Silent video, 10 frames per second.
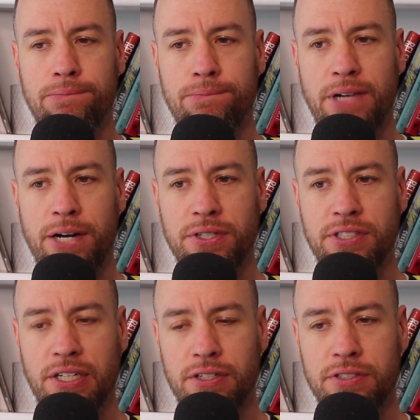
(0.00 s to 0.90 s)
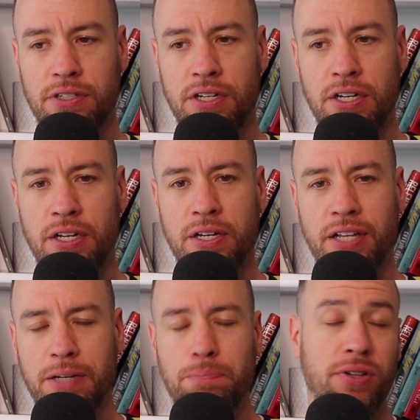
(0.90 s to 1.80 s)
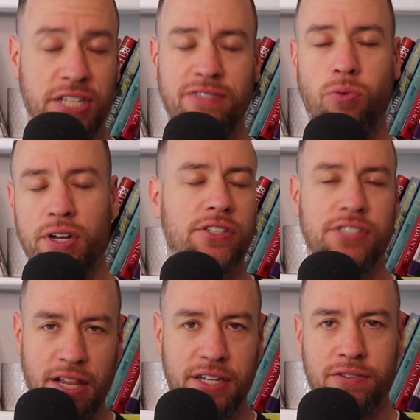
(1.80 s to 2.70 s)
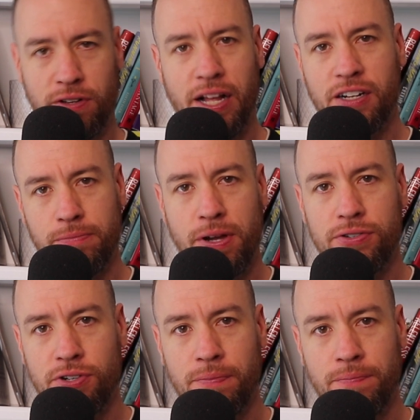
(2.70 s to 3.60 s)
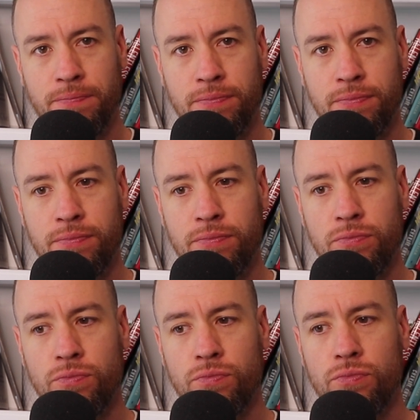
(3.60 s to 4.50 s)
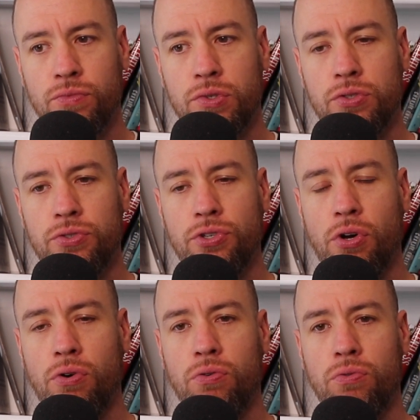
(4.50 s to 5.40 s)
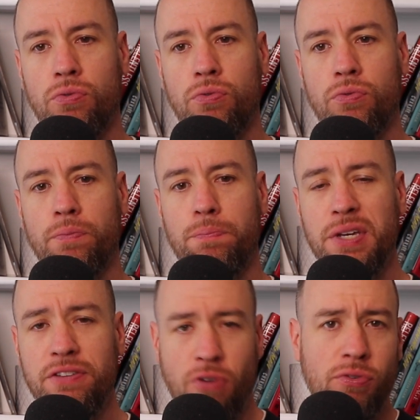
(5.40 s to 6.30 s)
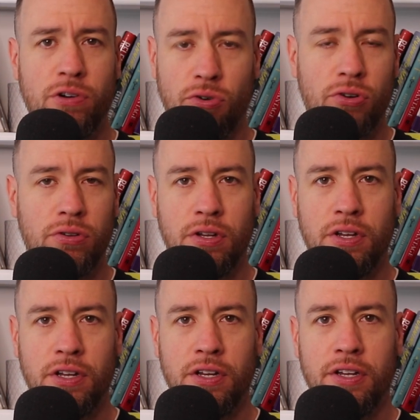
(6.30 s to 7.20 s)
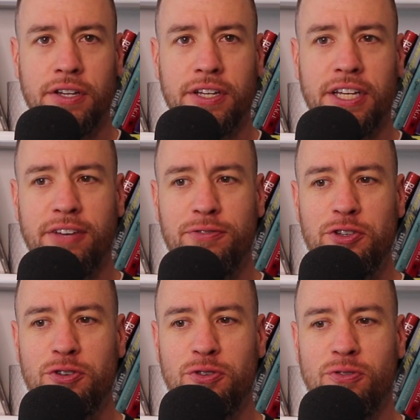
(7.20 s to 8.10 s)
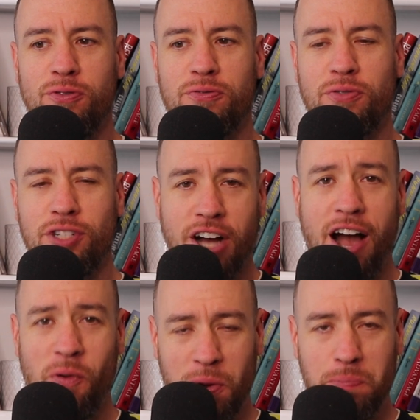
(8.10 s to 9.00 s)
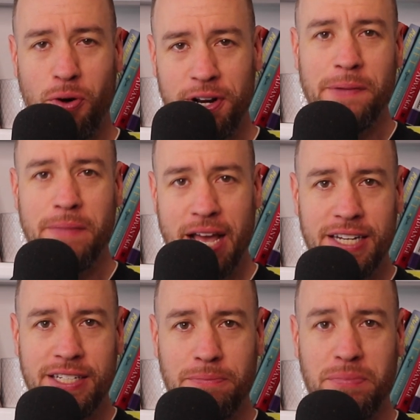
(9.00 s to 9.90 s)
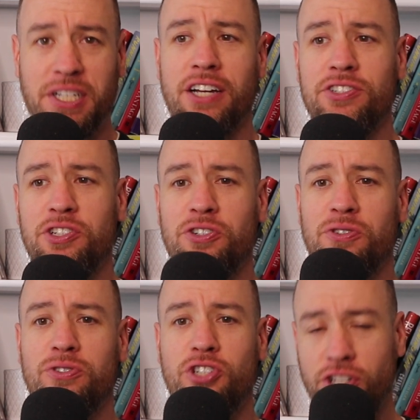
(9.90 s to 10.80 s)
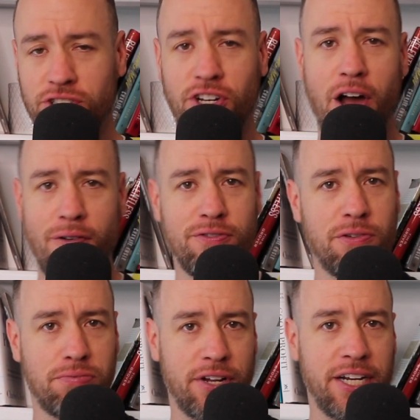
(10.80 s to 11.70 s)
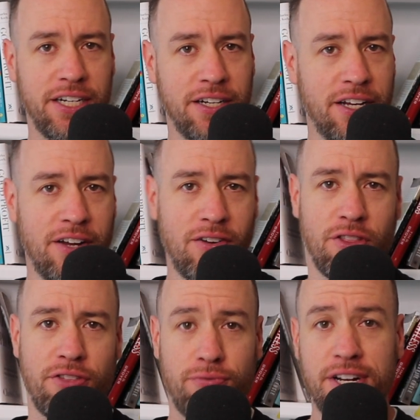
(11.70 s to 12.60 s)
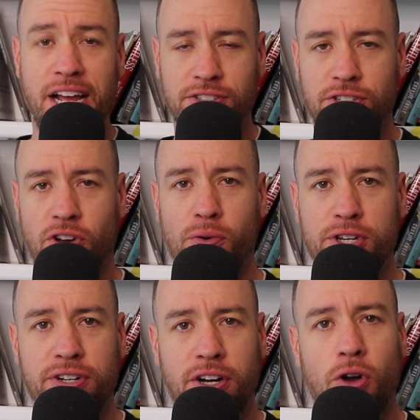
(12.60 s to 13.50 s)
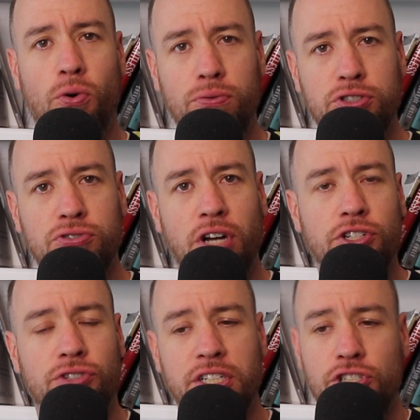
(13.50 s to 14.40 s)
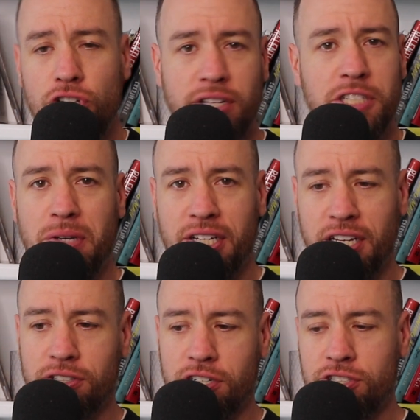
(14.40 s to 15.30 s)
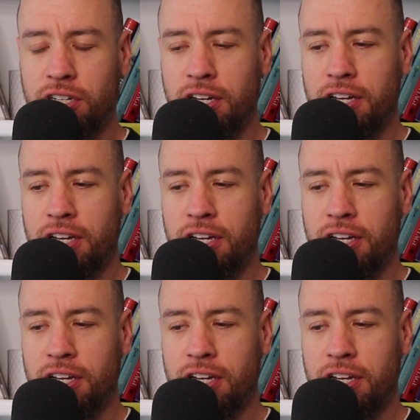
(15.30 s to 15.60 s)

how do I say this? Like believe what you're selling, for lack of a better term. So be vulnerable. If you forgot what pudding meant because you just got off of the plane 3 days ago and you're in a whole new country, sure, they speak English,